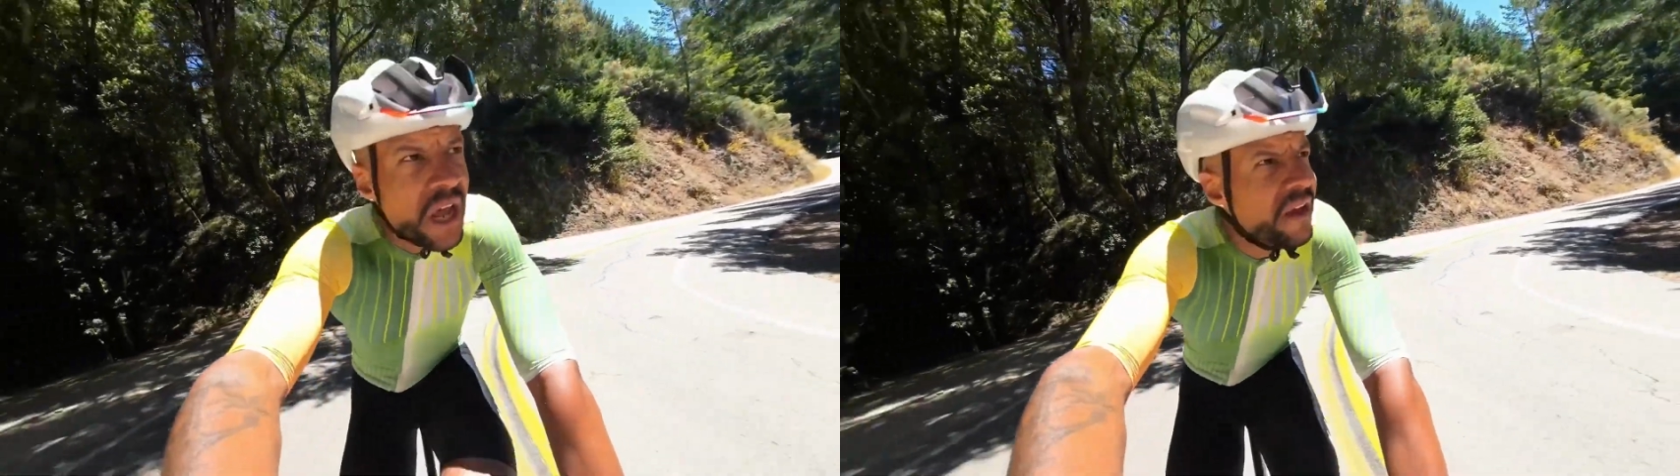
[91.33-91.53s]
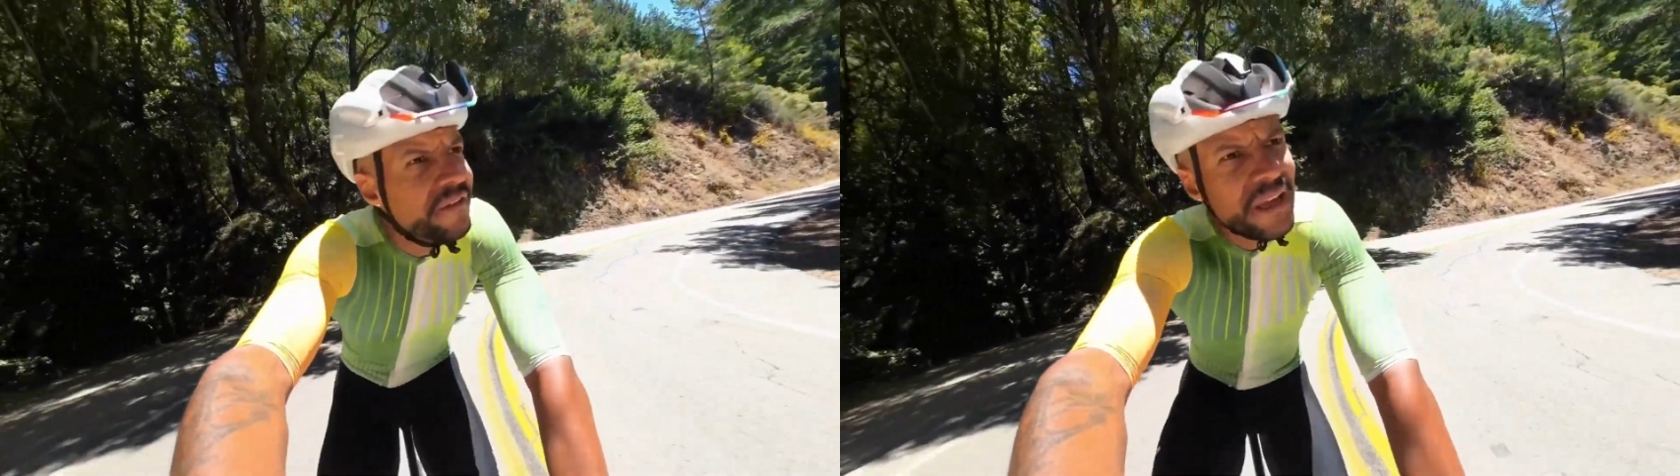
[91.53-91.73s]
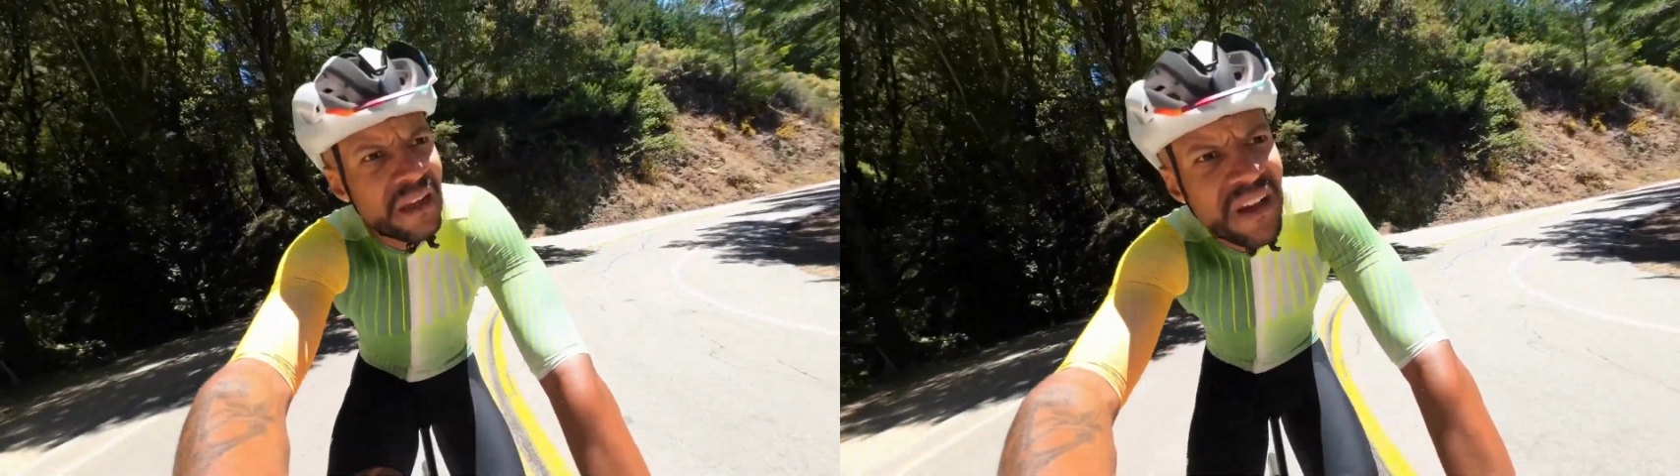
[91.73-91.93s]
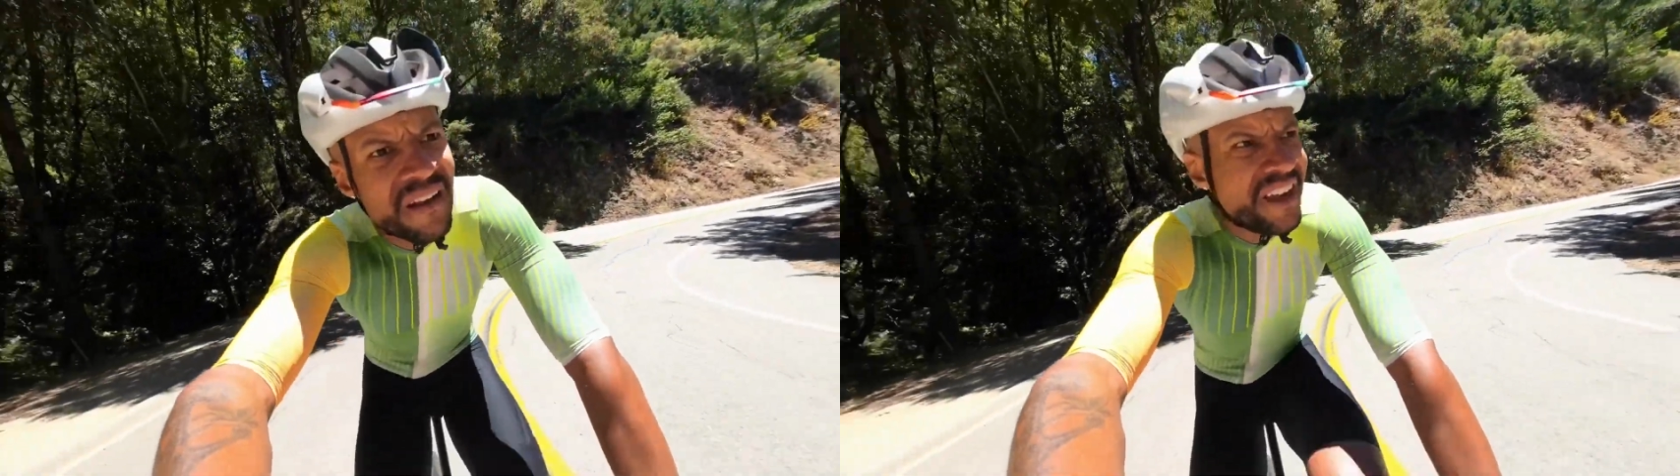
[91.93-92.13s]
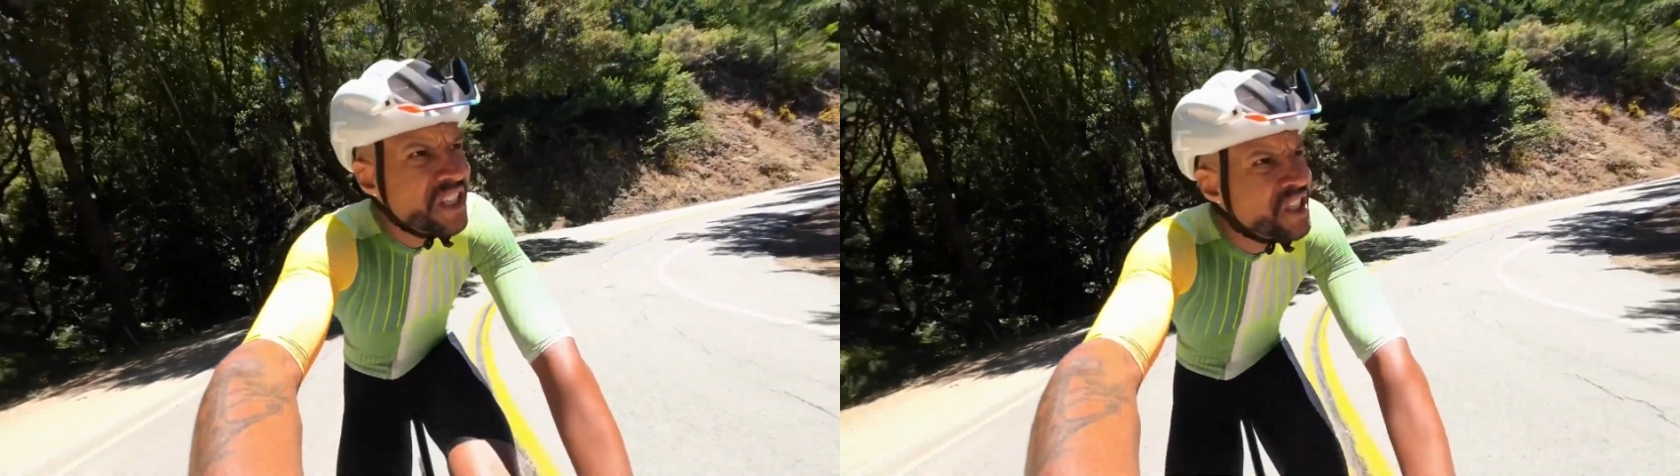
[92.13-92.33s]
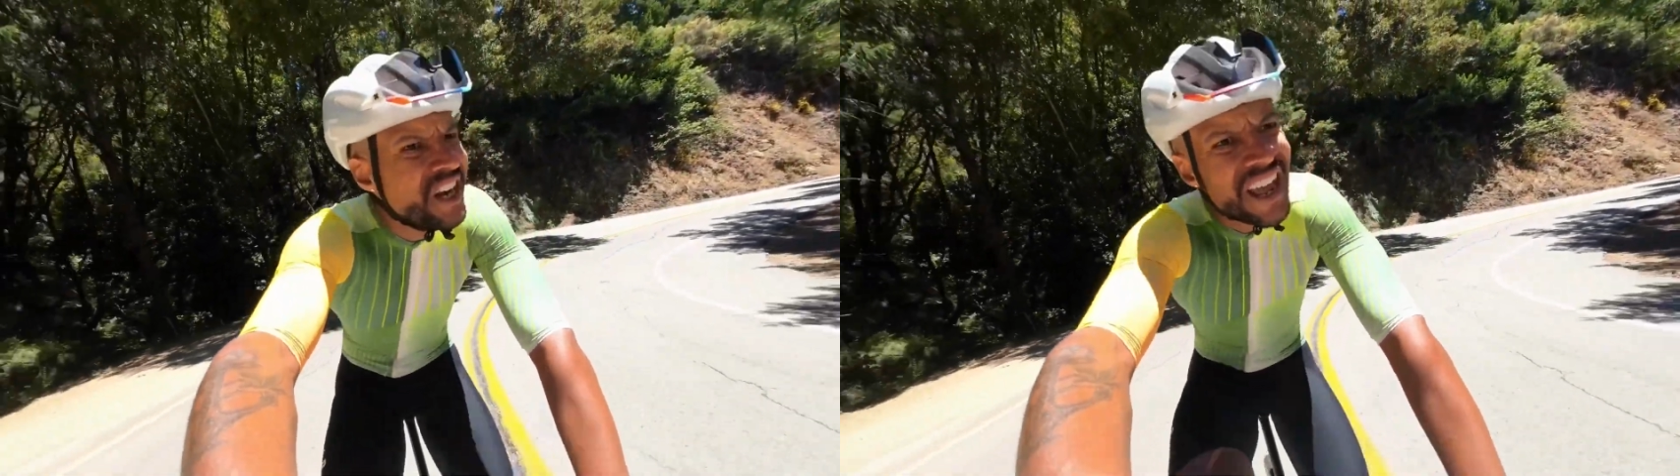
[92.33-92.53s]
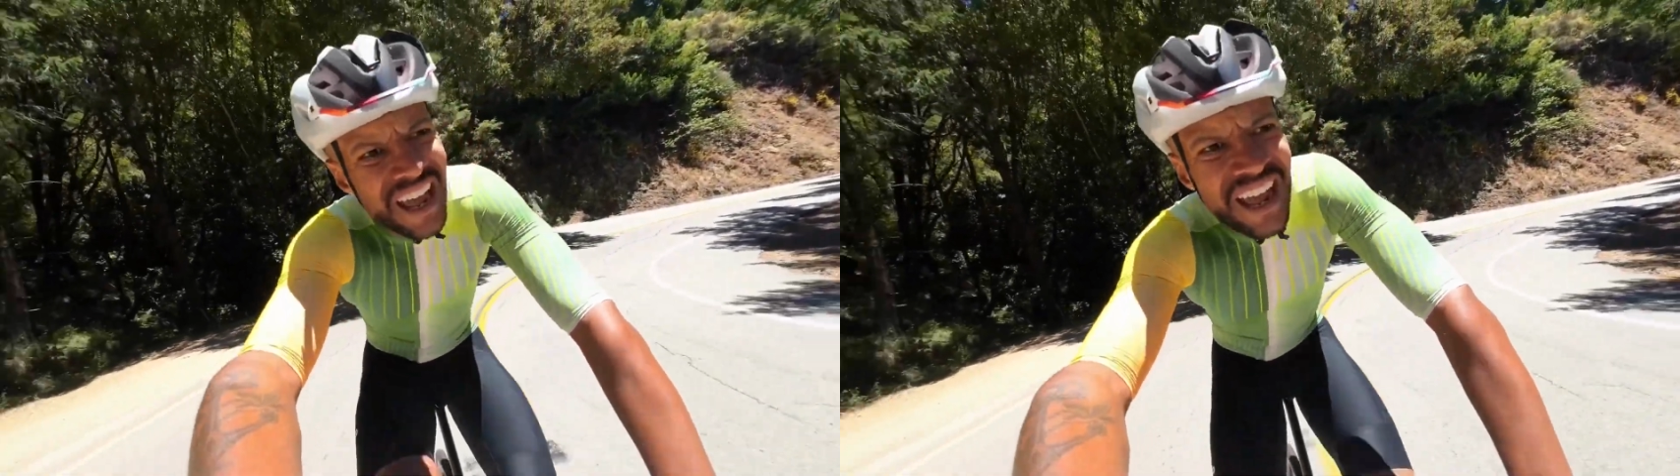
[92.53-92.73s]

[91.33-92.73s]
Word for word: feet of elevation.